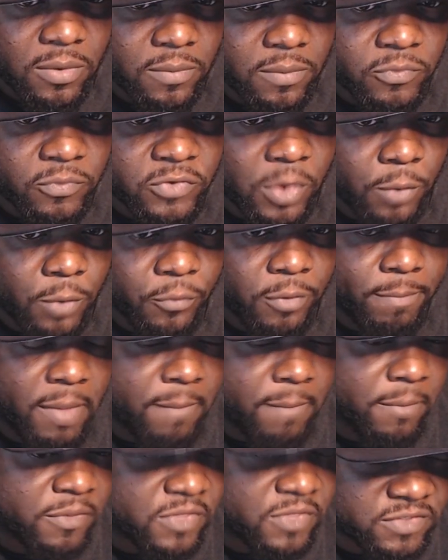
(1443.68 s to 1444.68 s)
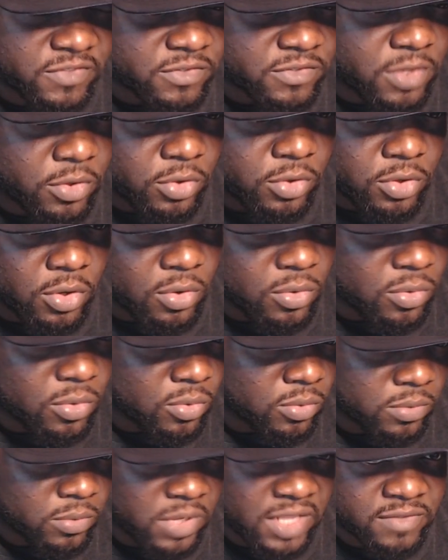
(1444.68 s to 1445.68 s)
so remember, this is a
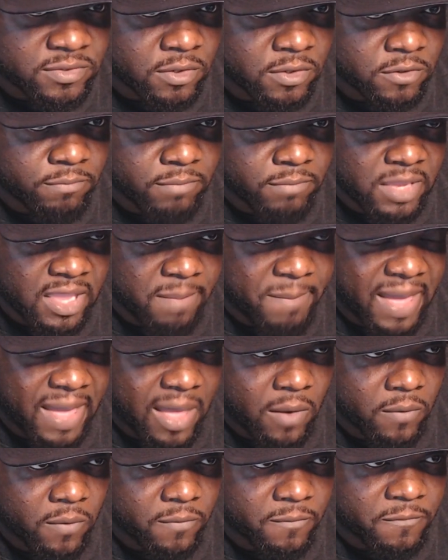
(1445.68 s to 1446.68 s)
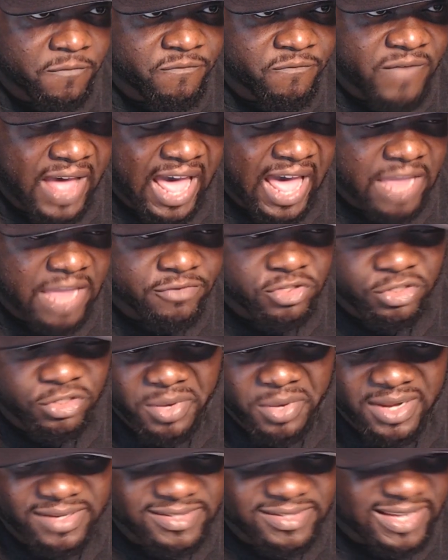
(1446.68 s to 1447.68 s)
new, it took me about 5
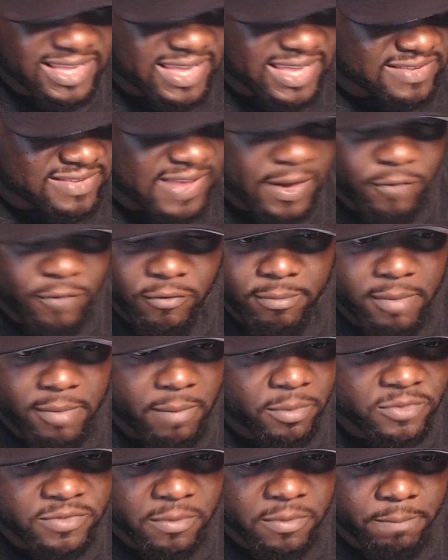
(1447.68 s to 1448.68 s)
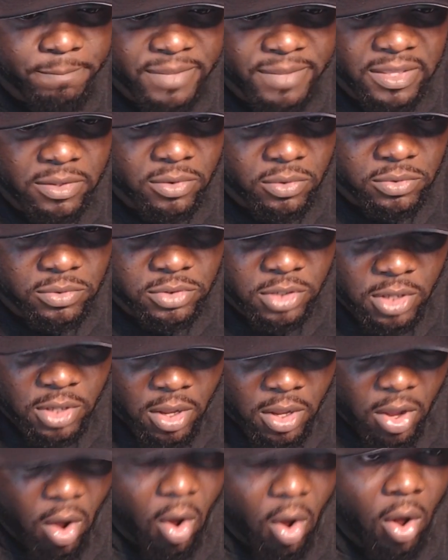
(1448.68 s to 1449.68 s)
straight days, I don't remember, to build
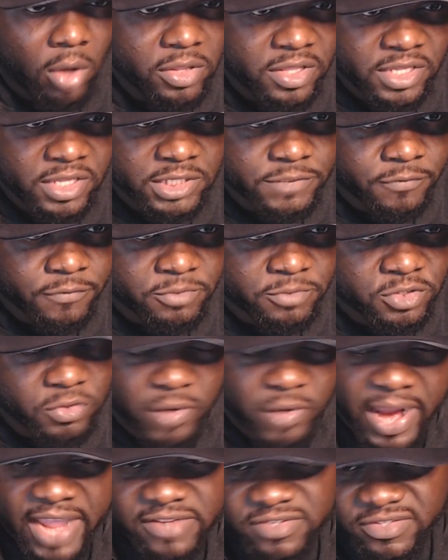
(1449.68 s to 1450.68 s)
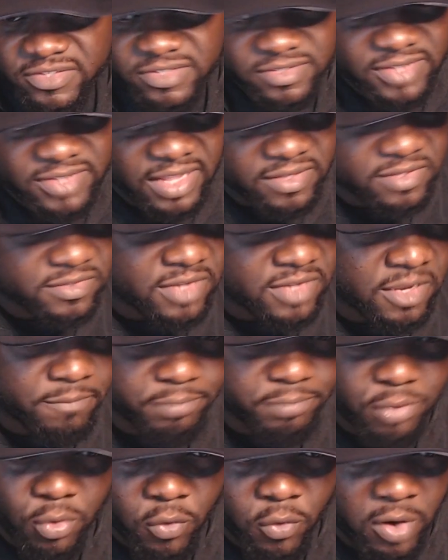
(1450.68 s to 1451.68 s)
all of this from scratch. This is not the same program